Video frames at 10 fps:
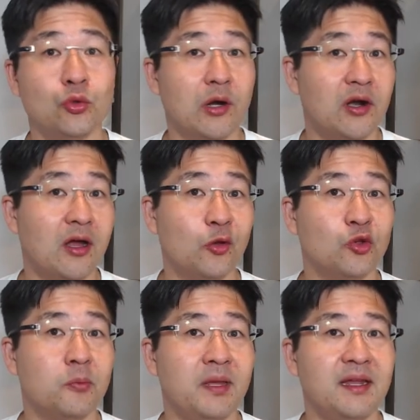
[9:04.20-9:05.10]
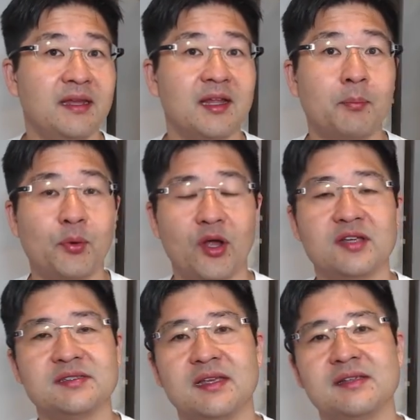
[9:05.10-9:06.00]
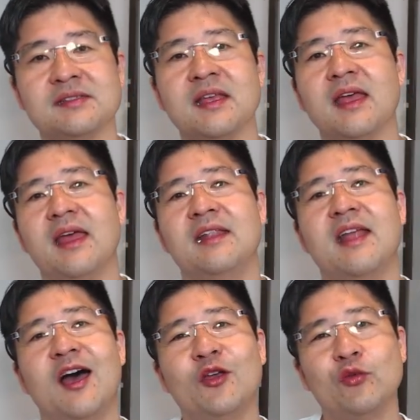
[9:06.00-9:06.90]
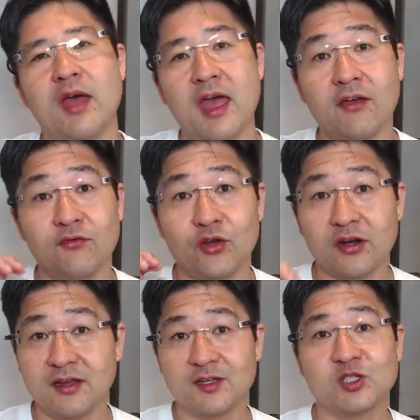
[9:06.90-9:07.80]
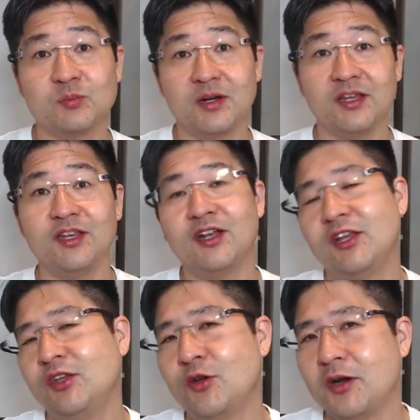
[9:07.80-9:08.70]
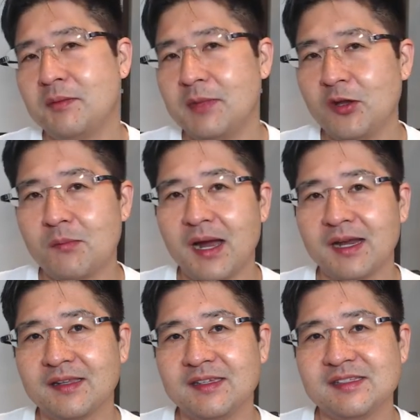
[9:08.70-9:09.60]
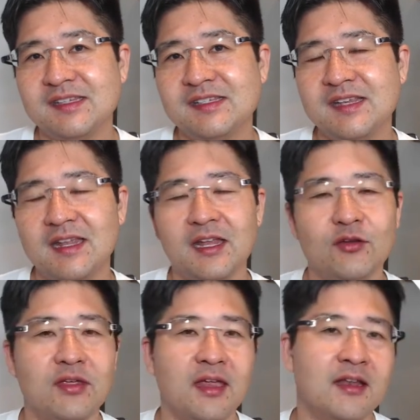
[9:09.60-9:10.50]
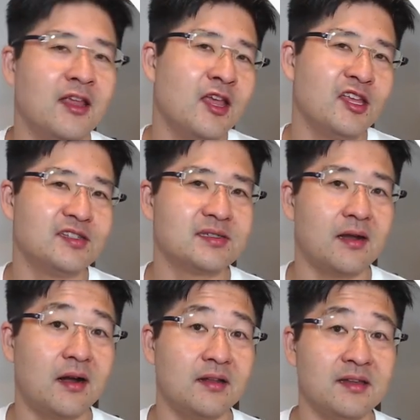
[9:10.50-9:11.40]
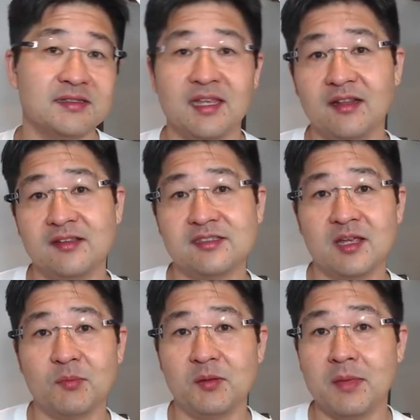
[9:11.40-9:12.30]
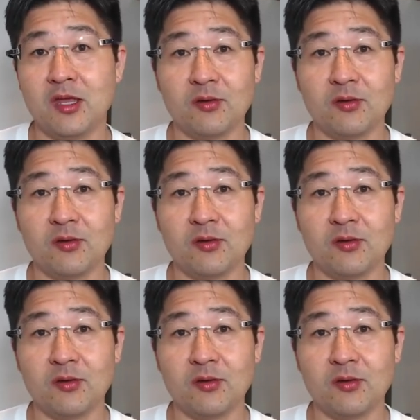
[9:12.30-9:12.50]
are automating a process, and now you have your customer here in your email marketing system, and you can start sending some email